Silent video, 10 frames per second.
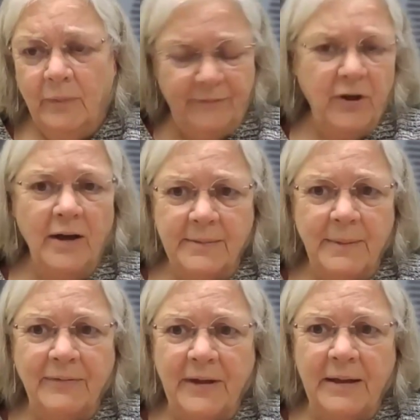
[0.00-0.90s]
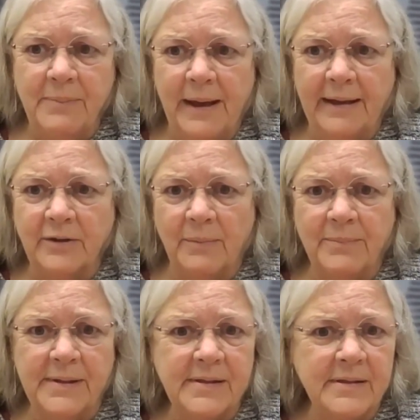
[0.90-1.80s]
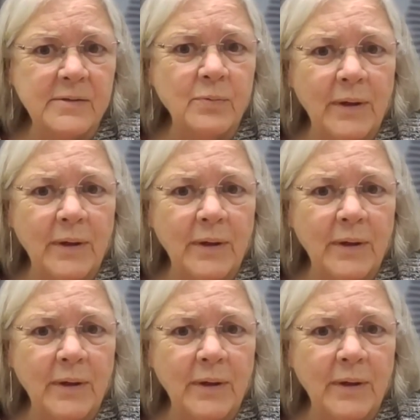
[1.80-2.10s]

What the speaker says: we've talked about the impact on business.